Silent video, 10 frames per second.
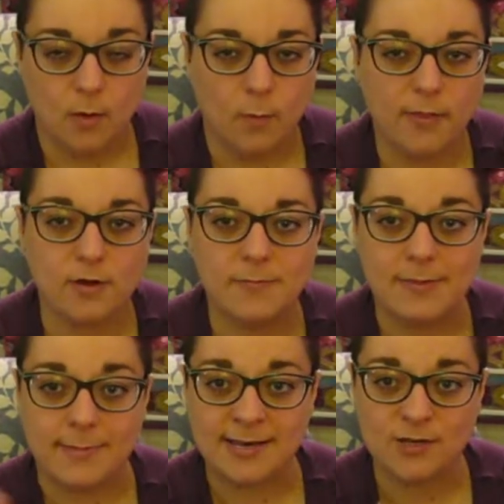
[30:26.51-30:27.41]
whether it
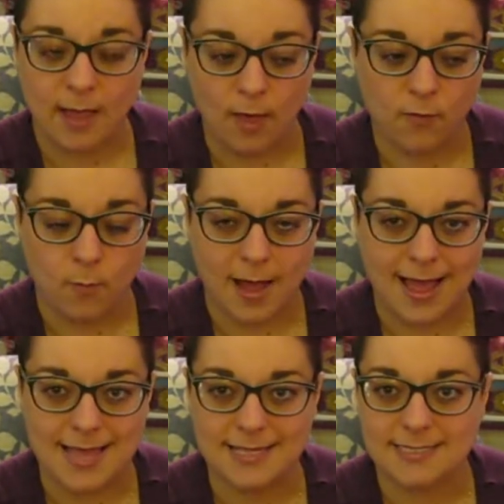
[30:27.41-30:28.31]
be mental
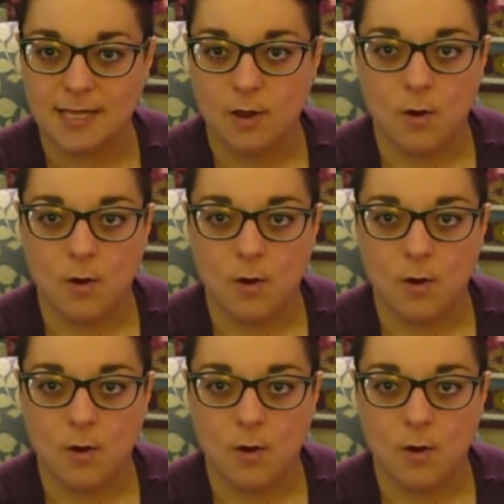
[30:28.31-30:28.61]
health-wise